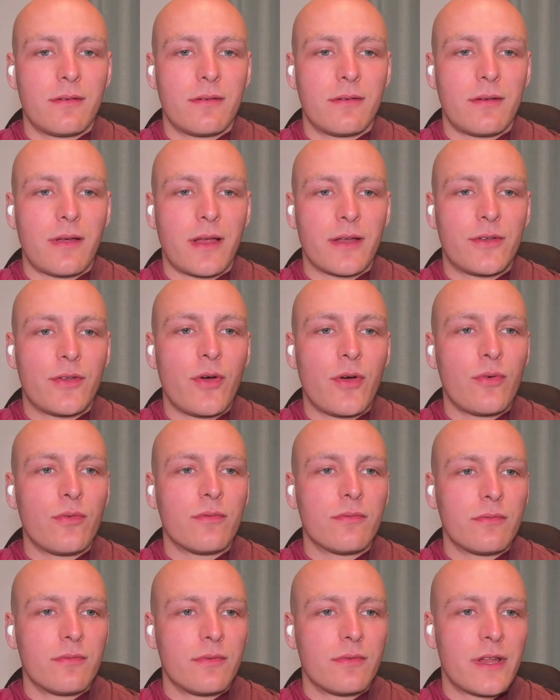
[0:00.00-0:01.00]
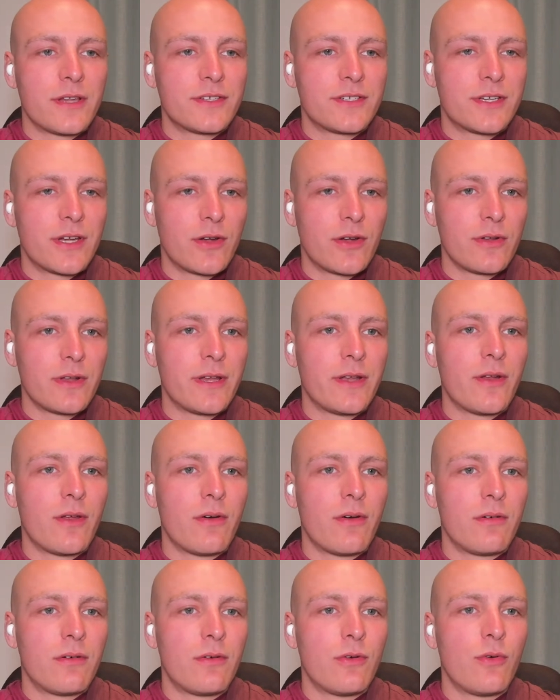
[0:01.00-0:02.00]
I don't necessarily
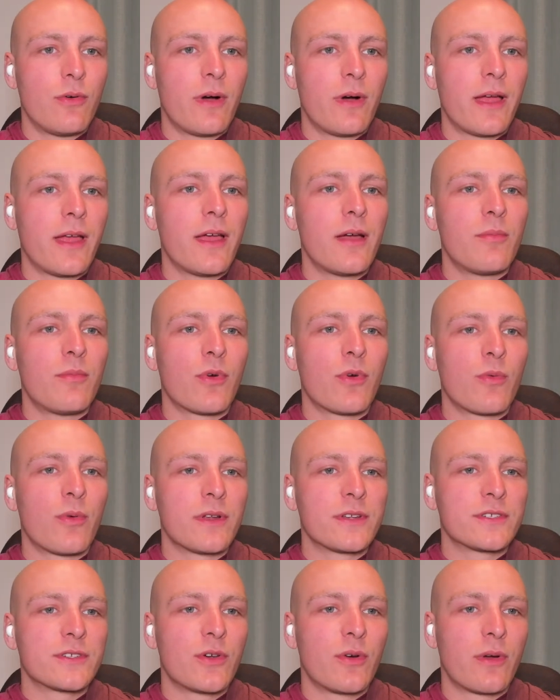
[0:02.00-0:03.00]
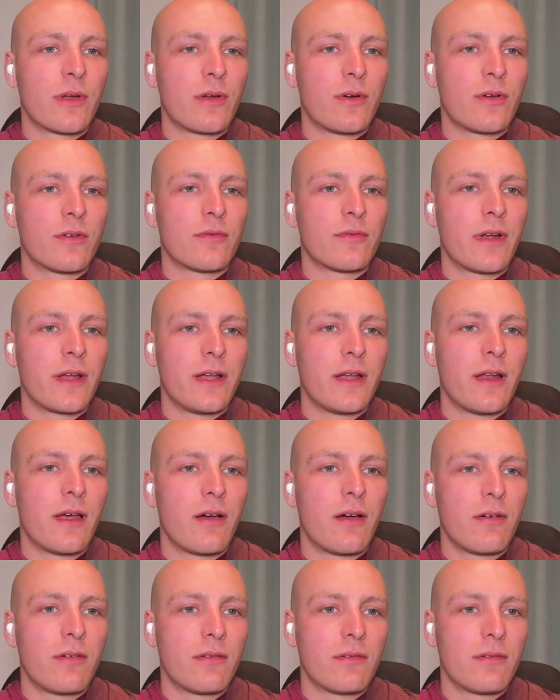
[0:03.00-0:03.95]
know who I am or what's going on right now.